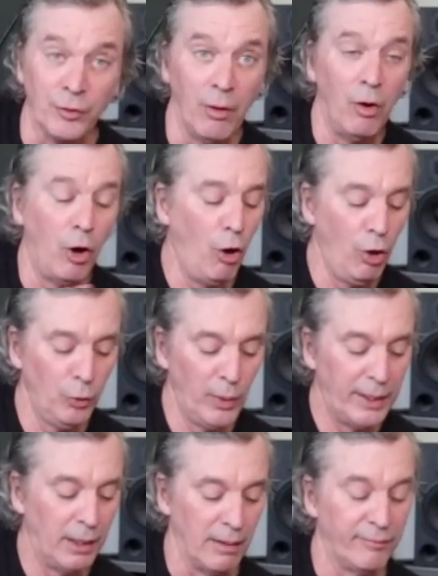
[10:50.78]
you're all the
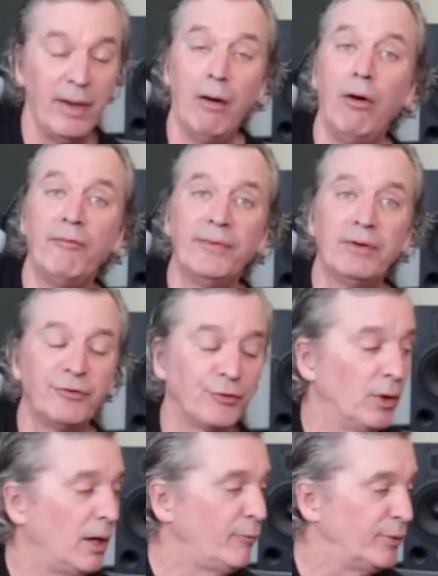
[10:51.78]
way off. All fingers
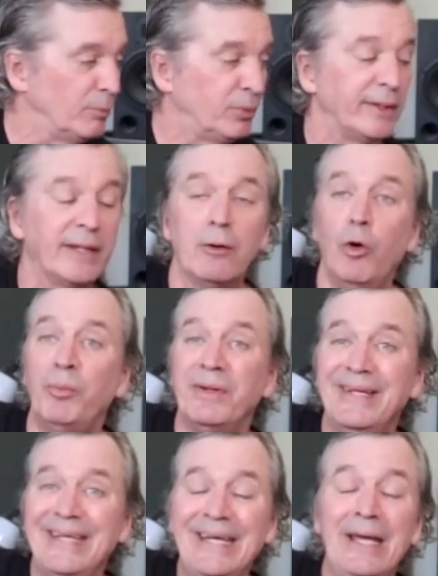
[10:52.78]
are off when you play that
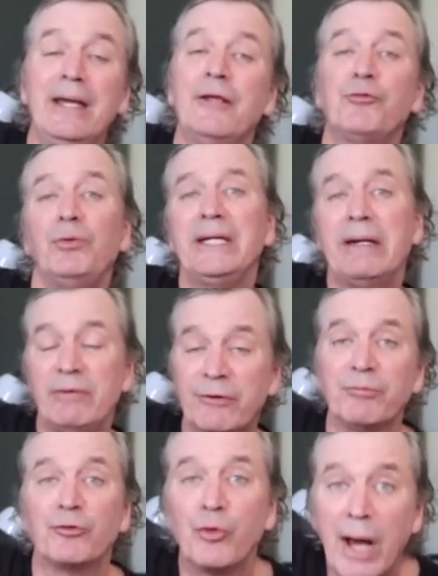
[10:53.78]
open D. It's really giving you
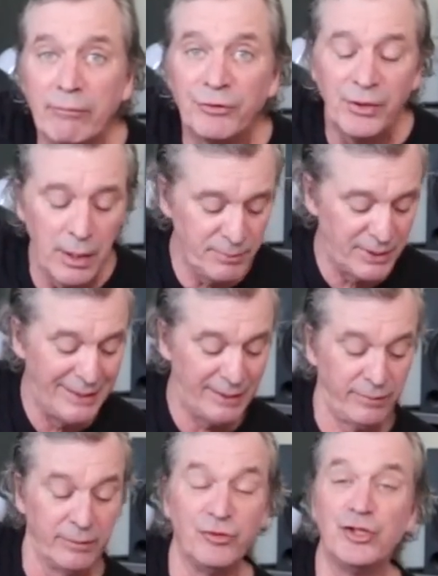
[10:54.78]
some travel time to
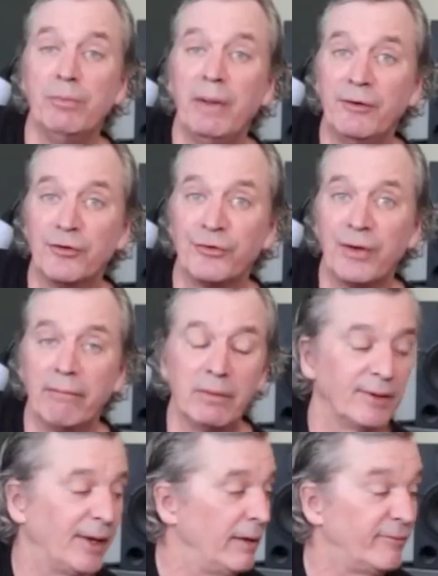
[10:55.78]
get to the G major 7.
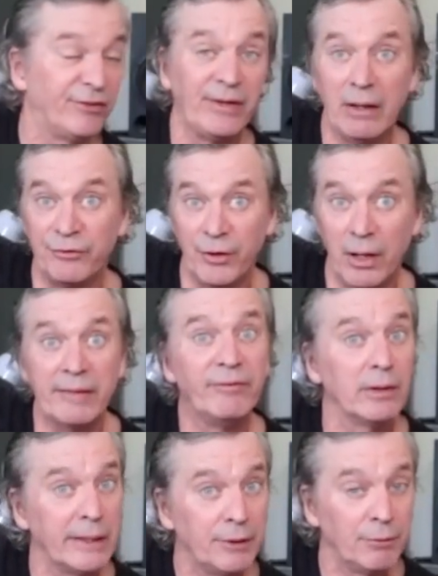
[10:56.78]
Okay? If it sounds odd, if
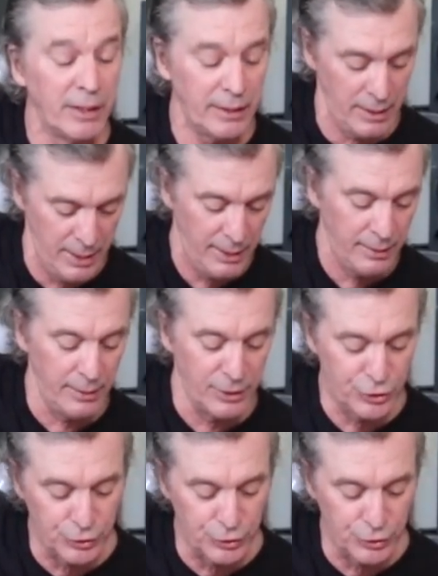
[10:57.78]
you linger on it, it